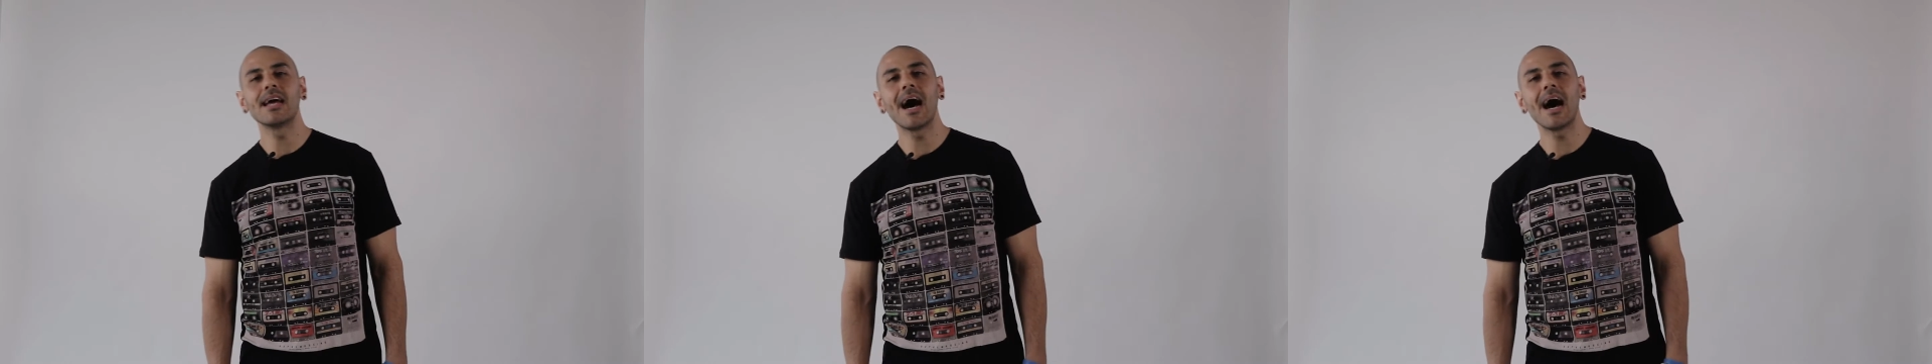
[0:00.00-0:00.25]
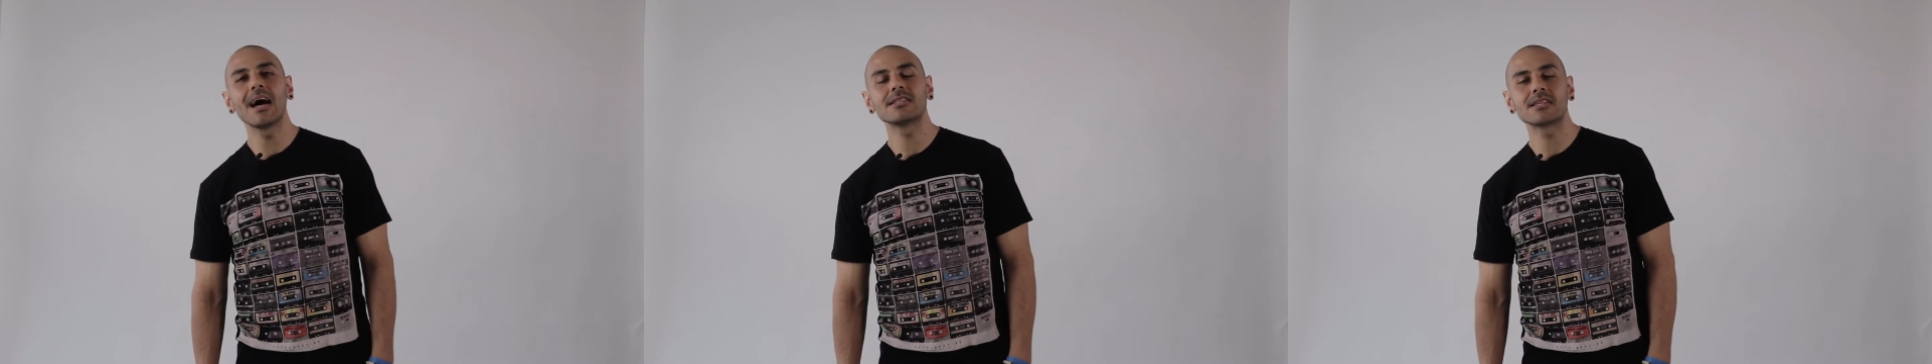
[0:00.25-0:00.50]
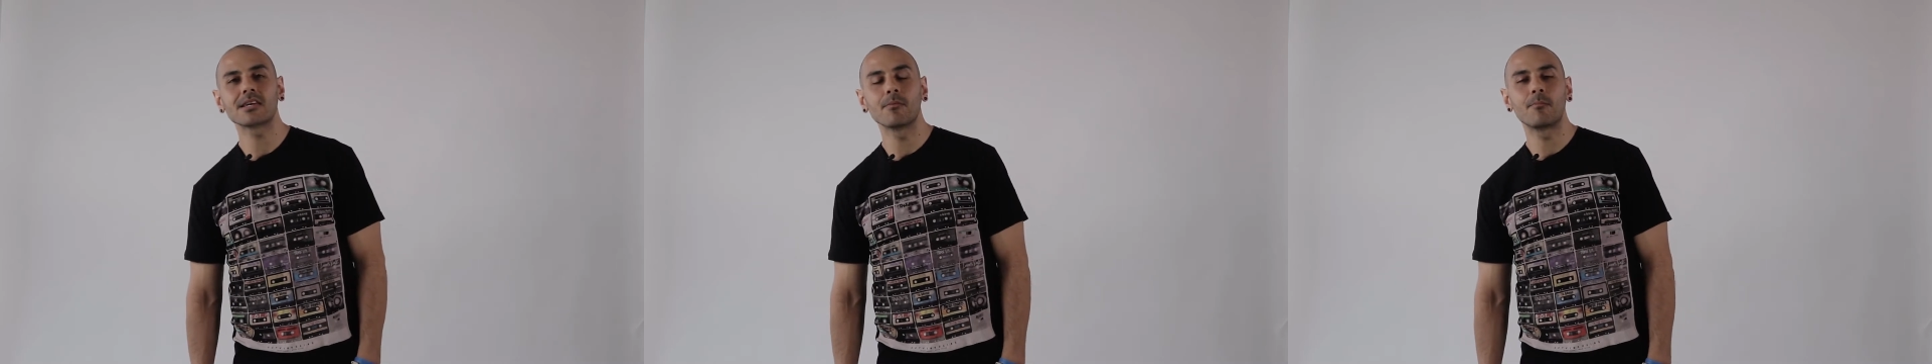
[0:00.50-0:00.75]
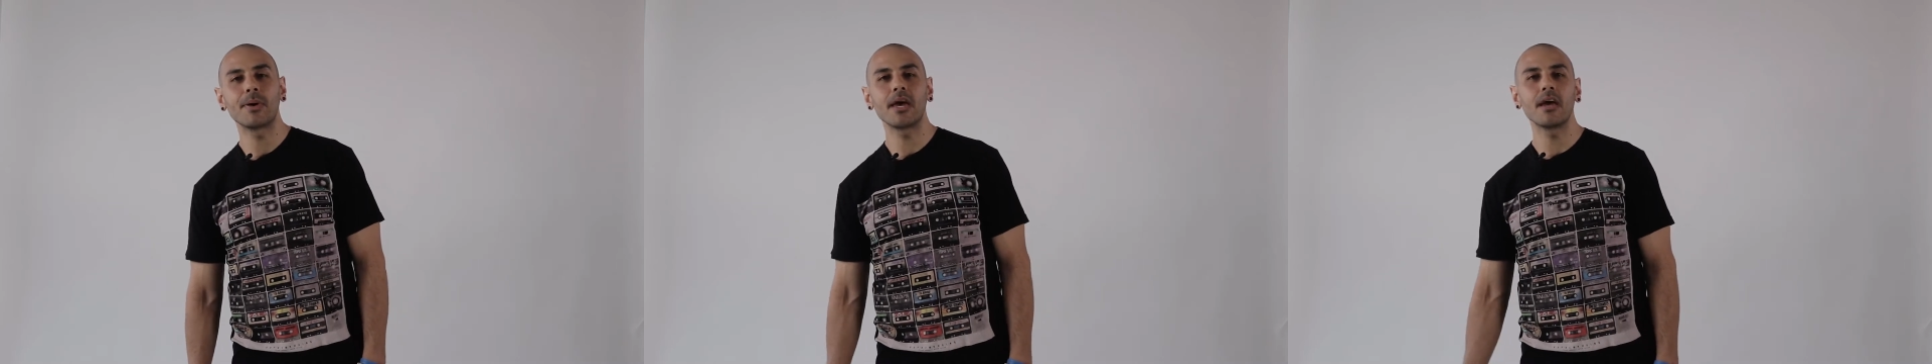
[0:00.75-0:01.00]
die to
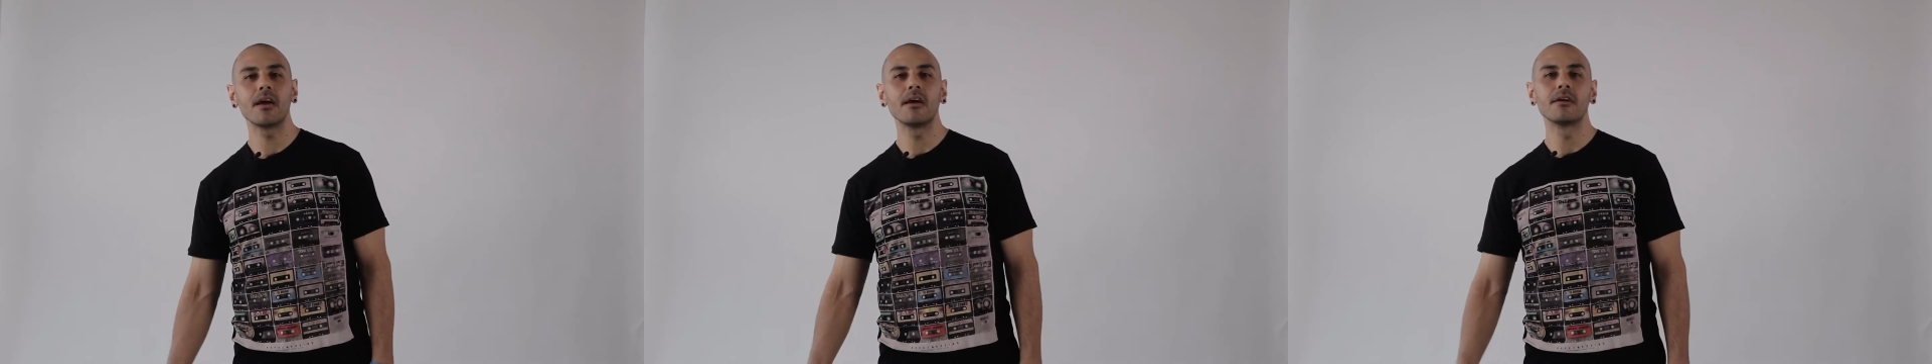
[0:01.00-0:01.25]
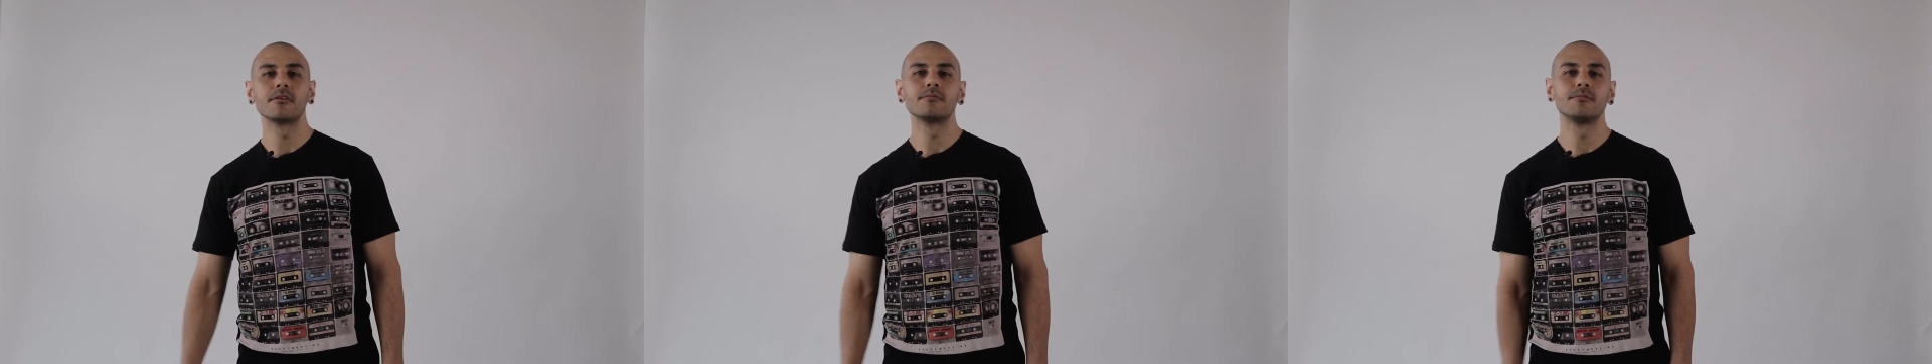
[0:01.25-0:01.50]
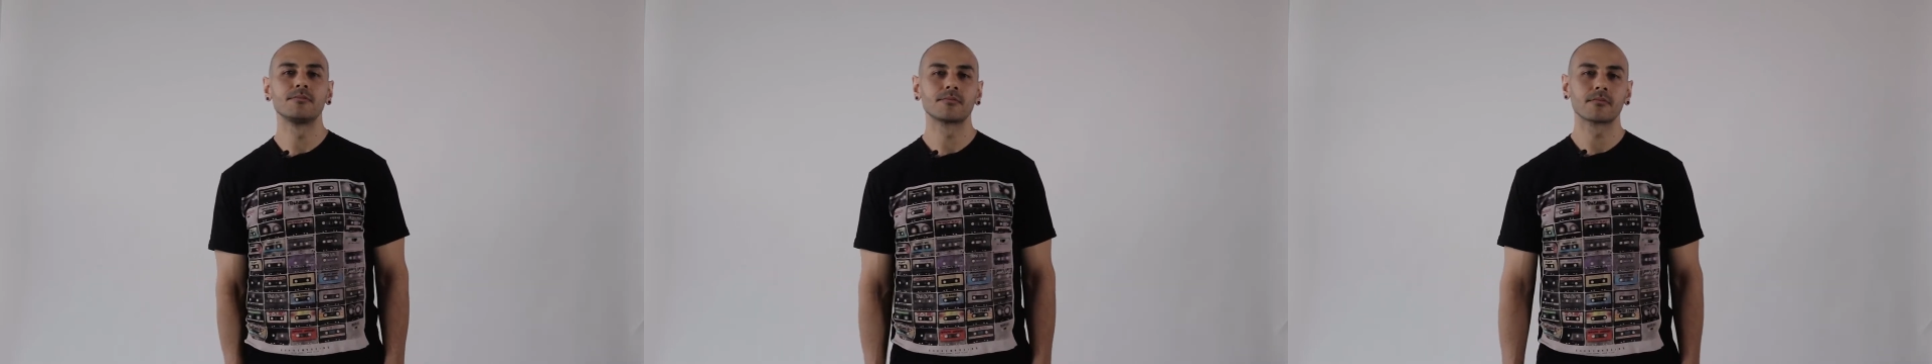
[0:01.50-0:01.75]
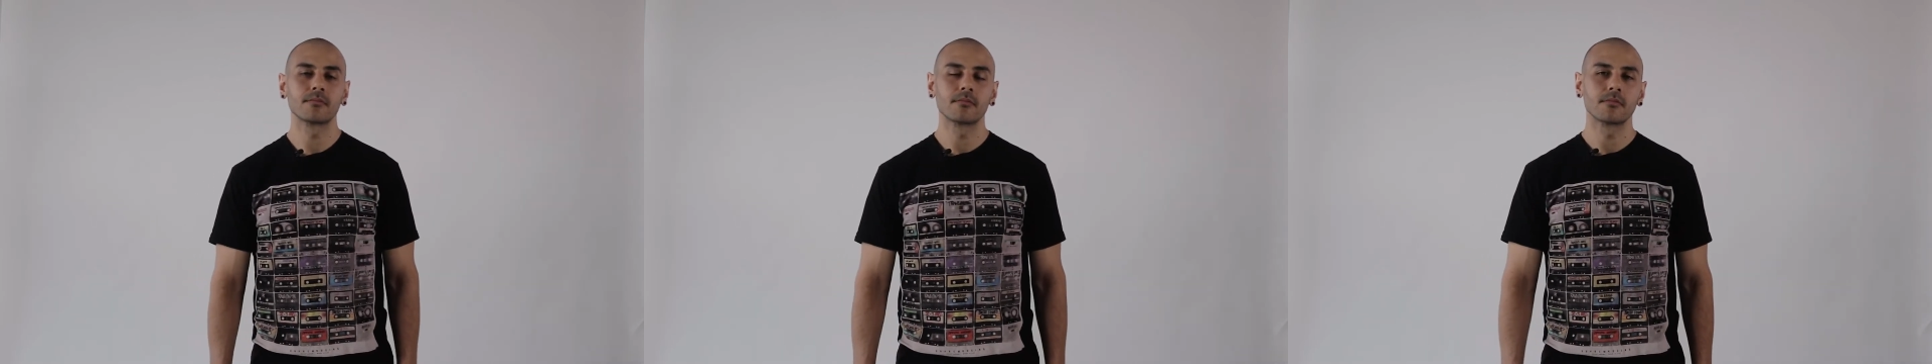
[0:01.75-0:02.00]
compare.
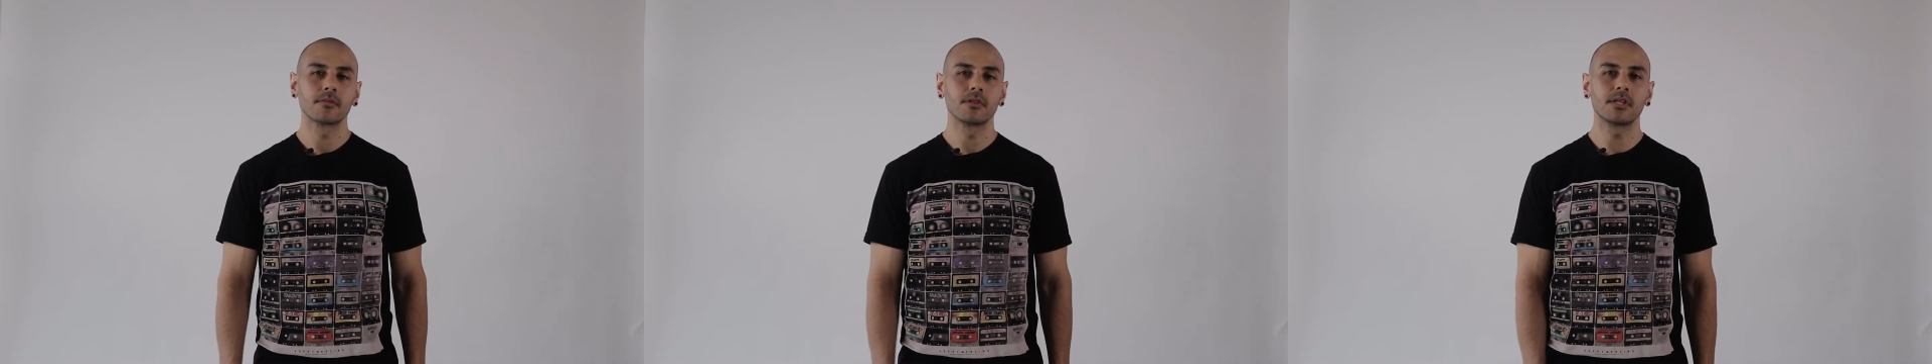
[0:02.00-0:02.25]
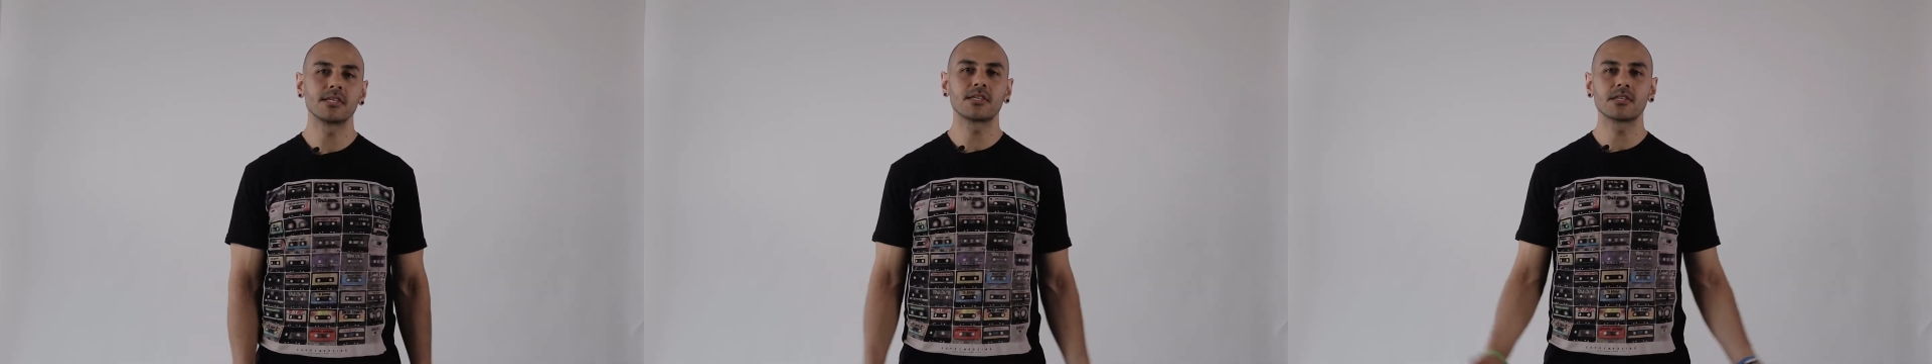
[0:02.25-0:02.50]
This